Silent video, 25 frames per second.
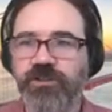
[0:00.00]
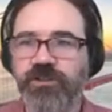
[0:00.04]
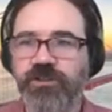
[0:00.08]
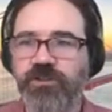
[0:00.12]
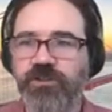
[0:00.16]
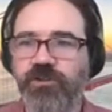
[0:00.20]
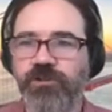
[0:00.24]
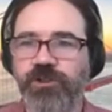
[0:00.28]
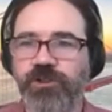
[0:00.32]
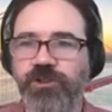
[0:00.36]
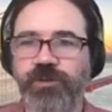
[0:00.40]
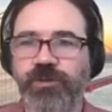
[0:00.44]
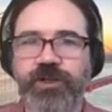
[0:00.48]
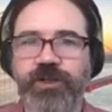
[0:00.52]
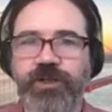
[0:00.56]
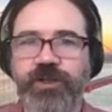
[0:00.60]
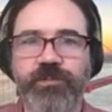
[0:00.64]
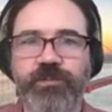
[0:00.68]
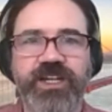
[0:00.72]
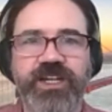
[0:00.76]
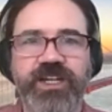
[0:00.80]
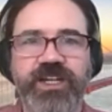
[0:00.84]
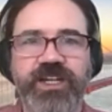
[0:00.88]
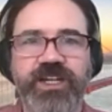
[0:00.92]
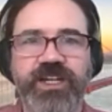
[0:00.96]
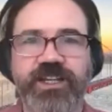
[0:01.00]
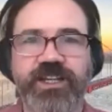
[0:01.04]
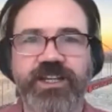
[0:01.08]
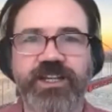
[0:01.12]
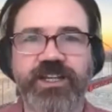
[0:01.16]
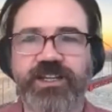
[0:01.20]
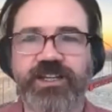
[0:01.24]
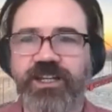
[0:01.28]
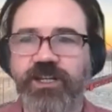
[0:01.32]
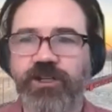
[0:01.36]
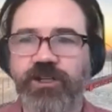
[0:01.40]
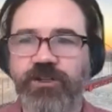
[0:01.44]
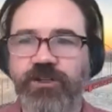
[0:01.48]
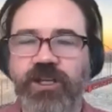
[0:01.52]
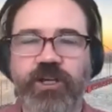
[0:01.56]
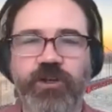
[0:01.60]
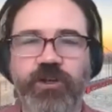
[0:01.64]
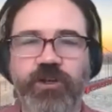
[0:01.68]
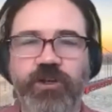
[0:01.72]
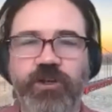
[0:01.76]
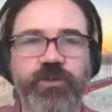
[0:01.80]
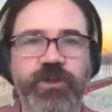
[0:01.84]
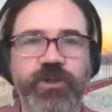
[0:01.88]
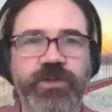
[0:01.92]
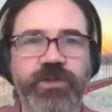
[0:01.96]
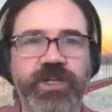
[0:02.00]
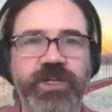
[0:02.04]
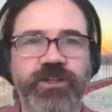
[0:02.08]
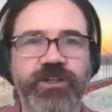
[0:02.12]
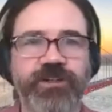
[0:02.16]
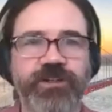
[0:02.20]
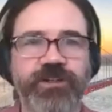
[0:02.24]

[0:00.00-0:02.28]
contributing back? How can we better